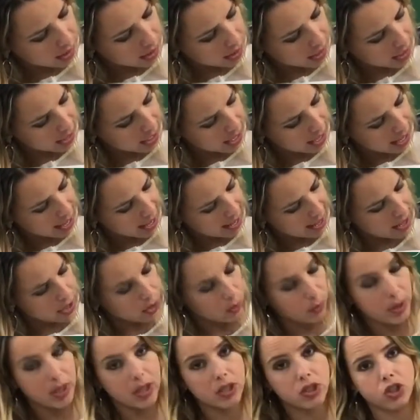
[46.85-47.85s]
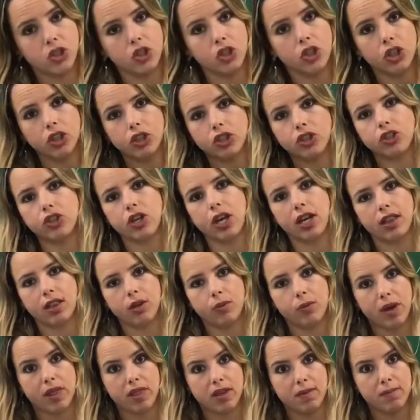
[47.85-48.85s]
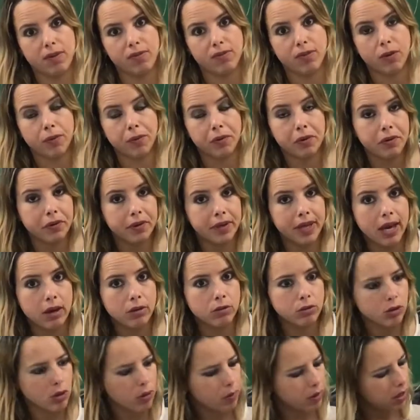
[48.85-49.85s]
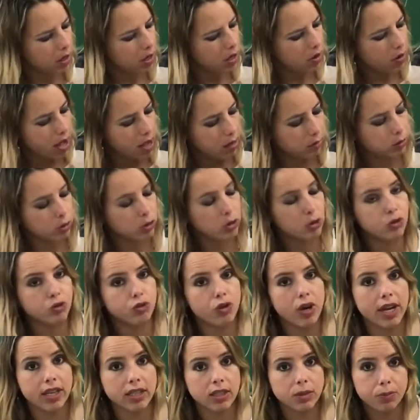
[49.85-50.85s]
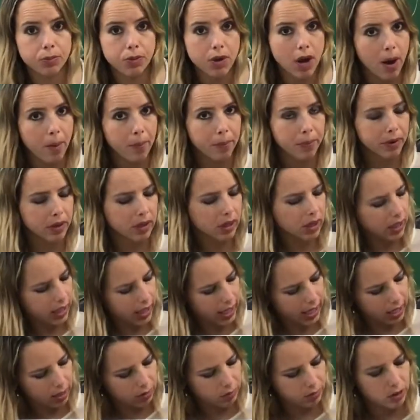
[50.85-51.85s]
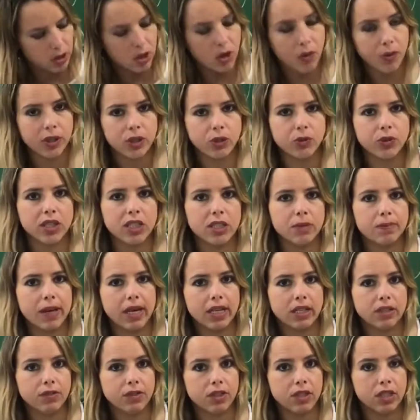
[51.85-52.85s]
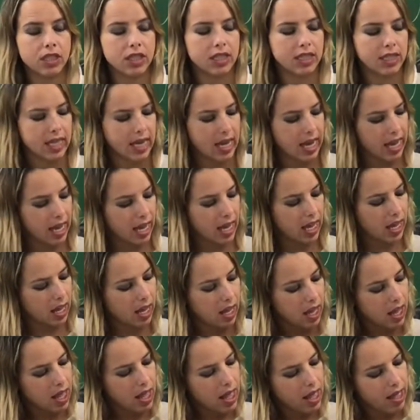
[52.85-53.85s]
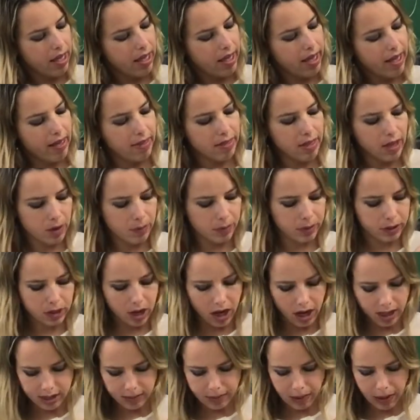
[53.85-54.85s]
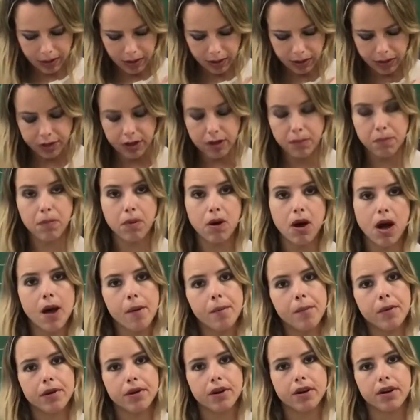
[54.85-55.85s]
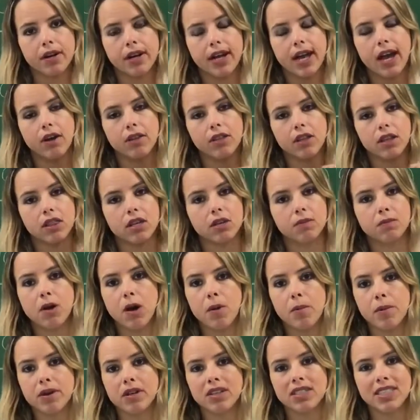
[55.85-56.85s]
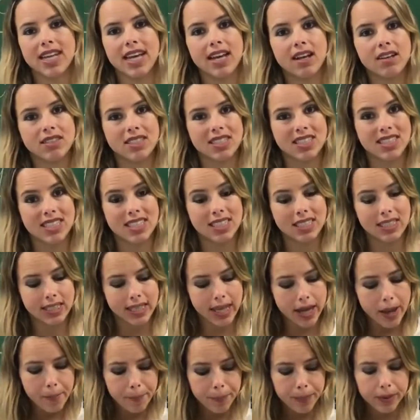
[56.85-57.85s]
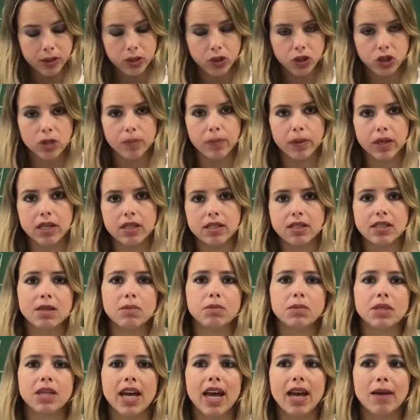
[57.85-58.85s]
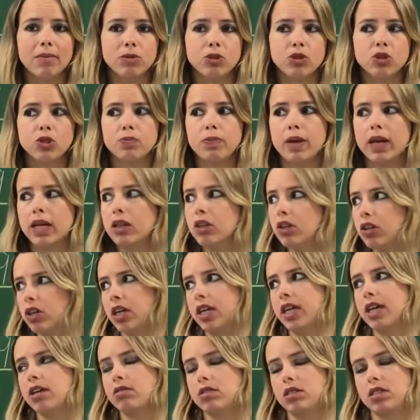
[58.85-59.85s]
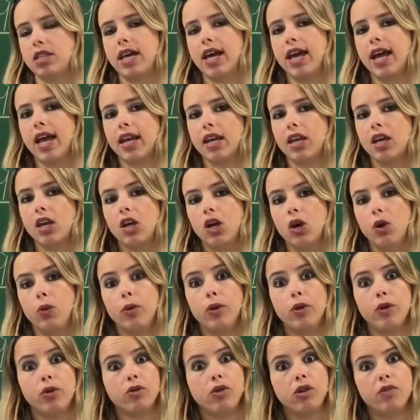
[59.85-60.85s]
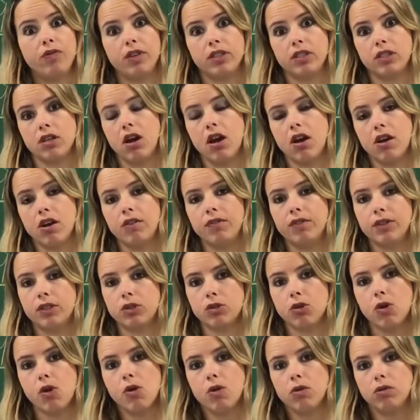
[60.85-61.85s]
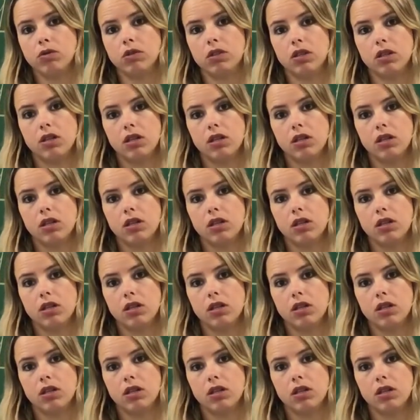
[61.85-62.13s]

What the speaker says: and how it's good to check the weather before we're going out, so we know how to dress properly and we know what to expect for the day. And then we talked about a thermometer and how the thermometer tells us the temperature, because sometimes just by looking outside, we don't know if it's hot or if it's cold.